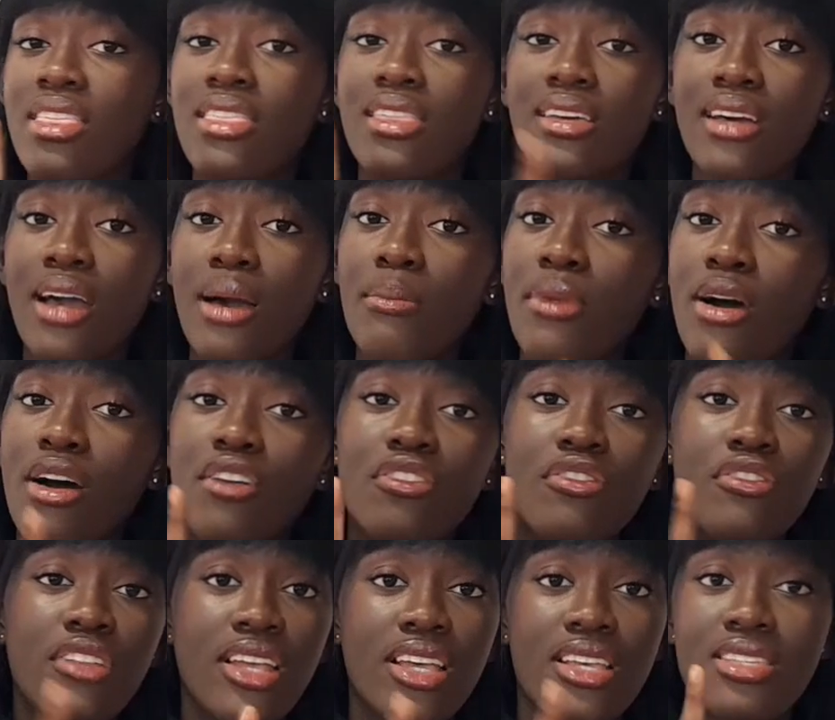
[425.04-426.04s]
the thing about
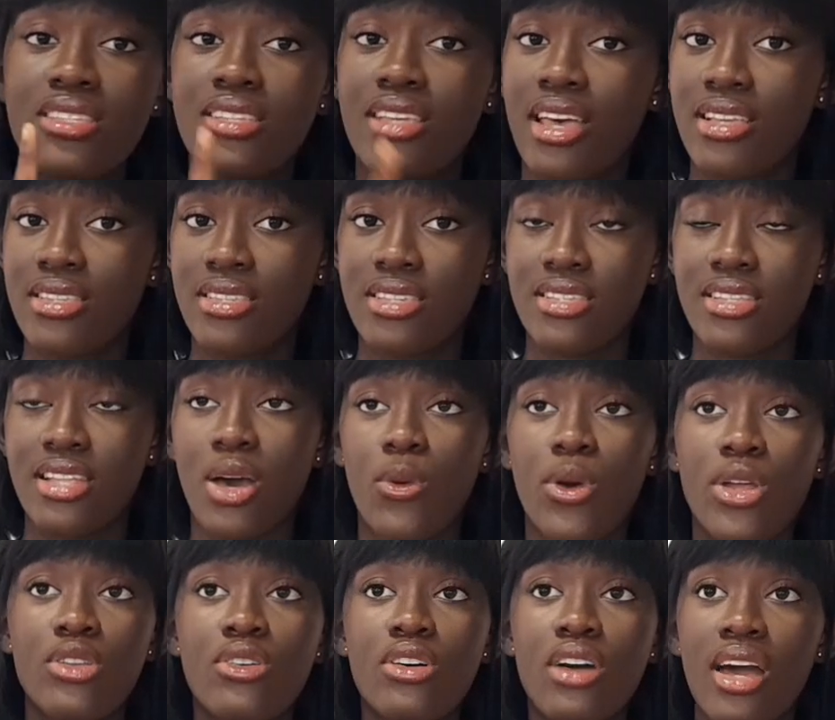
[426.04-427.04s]
flare skirts is that
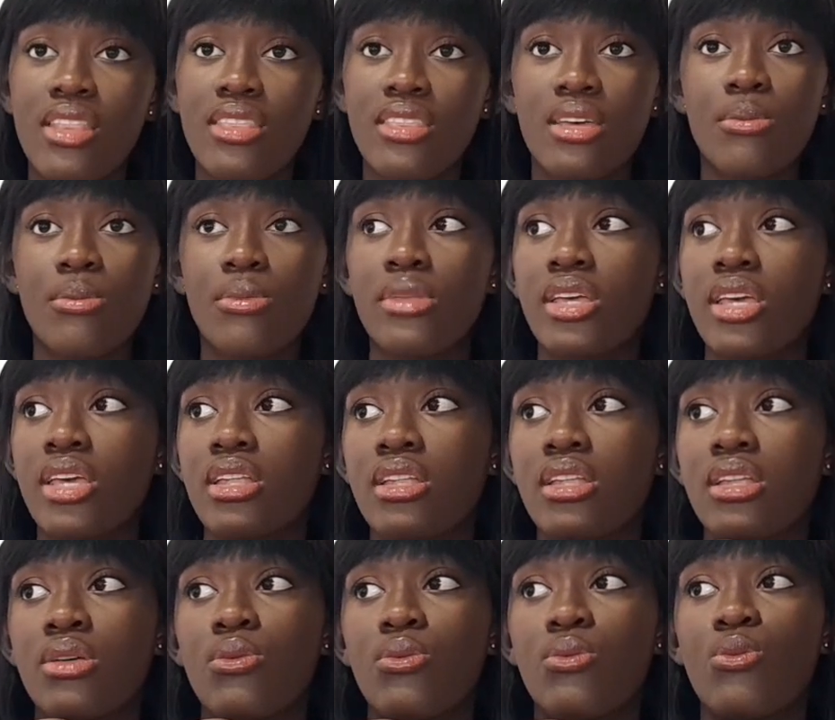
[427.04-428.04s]
when you cut them
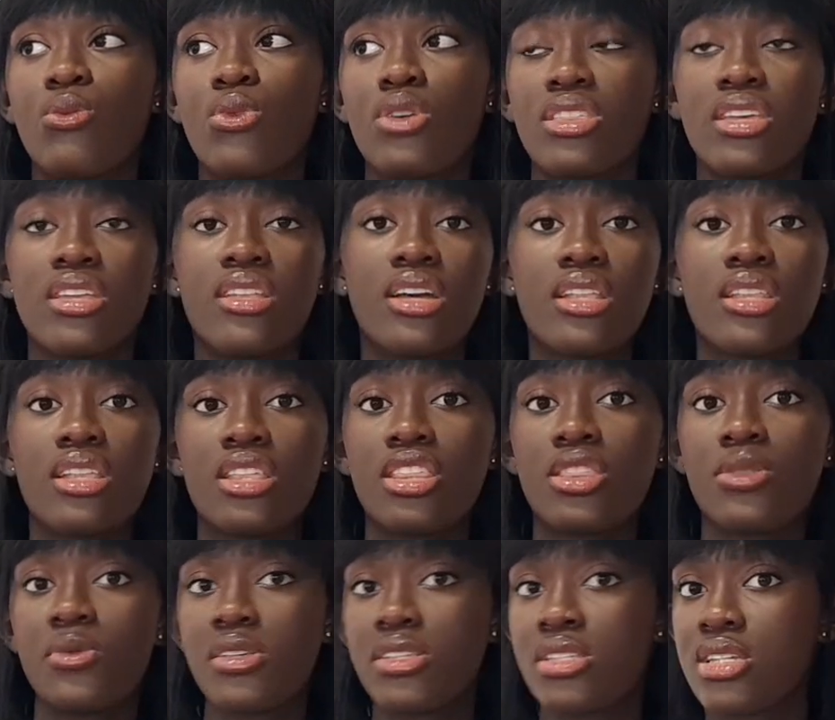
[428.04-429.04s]
in with either the
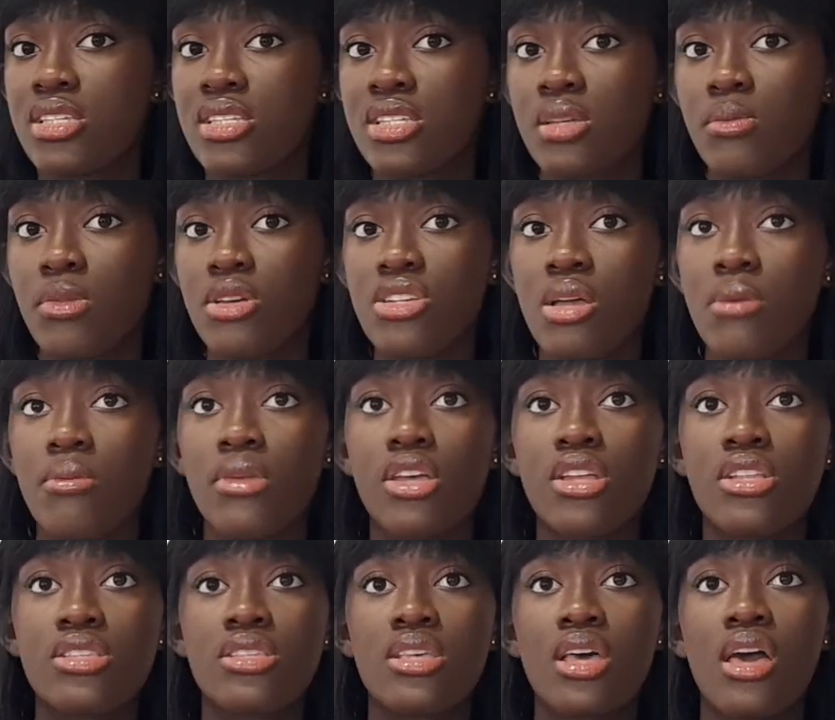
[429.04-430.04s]
360
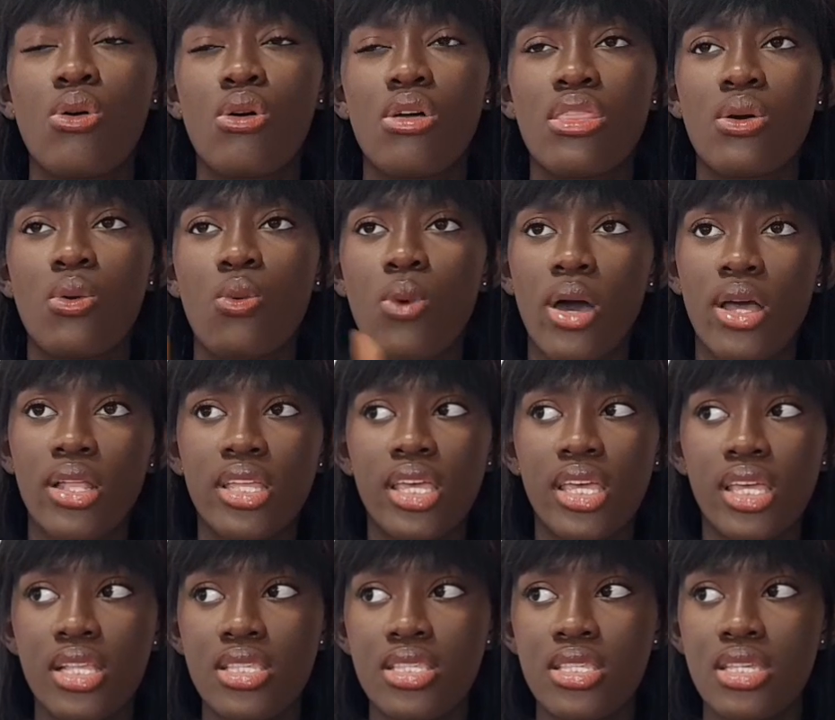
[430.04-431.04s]
measurements or the
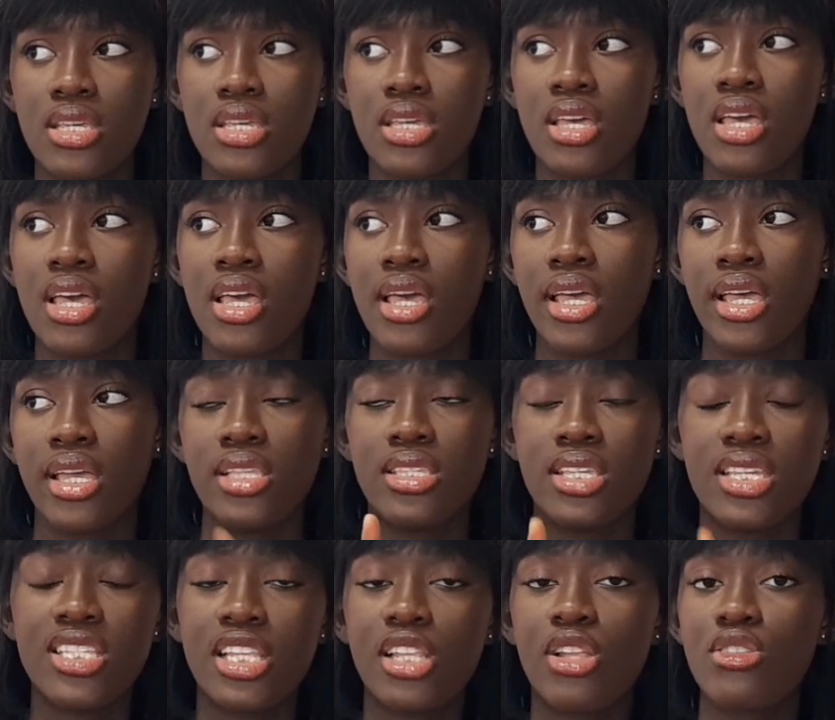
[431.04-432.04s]
180, it
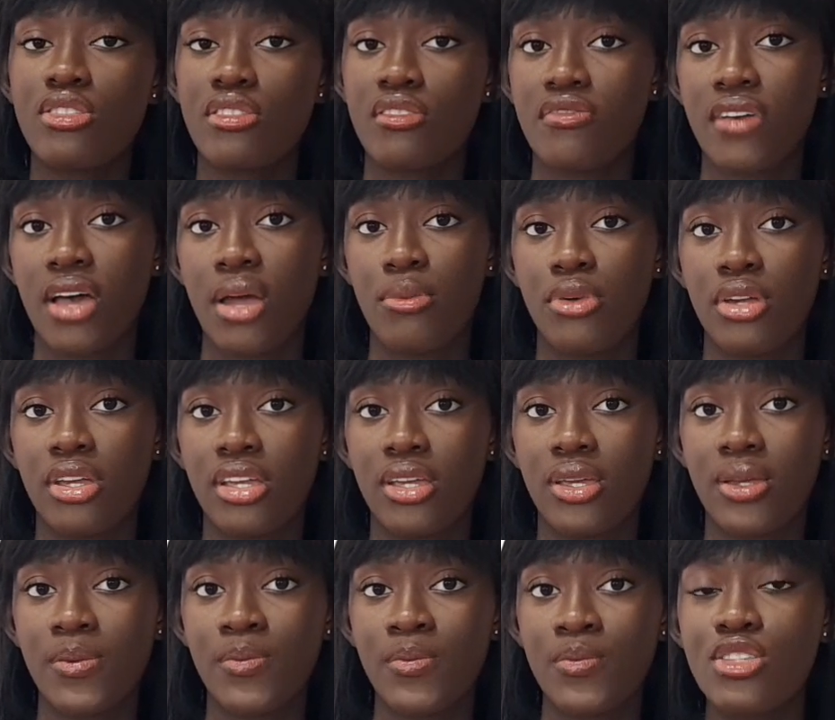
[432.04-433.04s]
takes a lot of fabric.
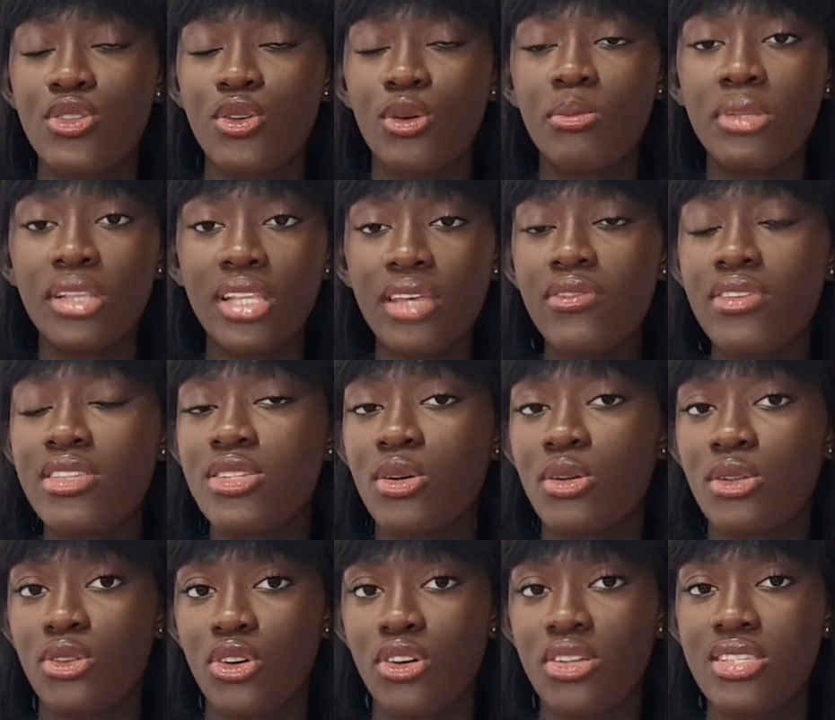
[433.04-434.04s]
So believe it
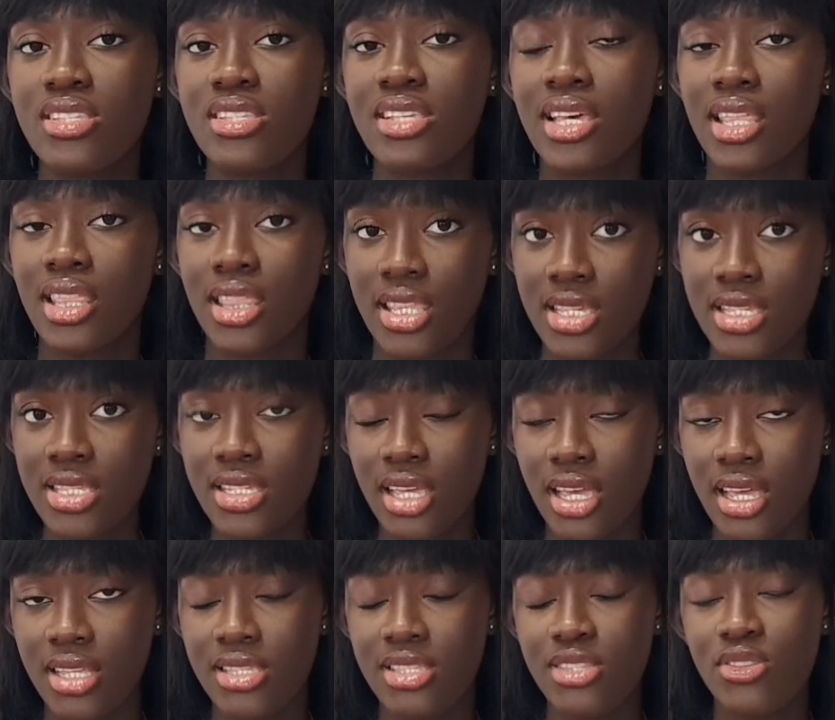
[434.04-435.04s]
or not, this
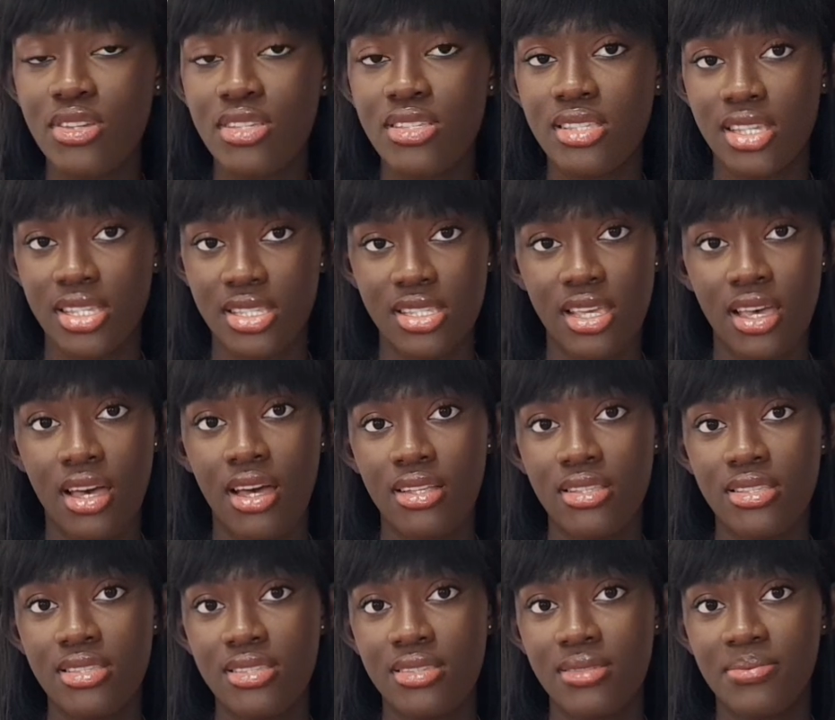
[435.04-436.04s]
skirt took 6
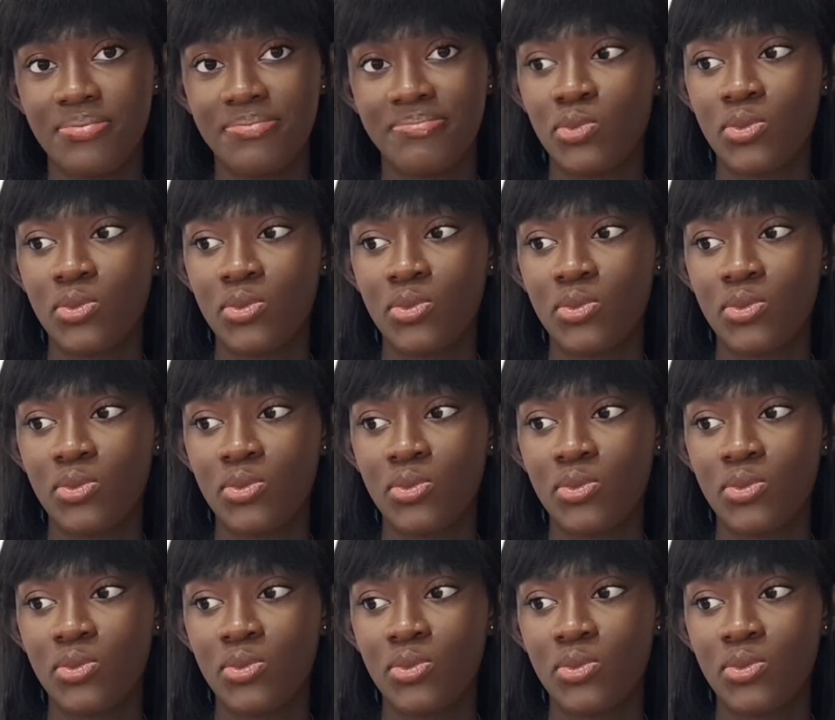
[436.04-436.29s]
yards.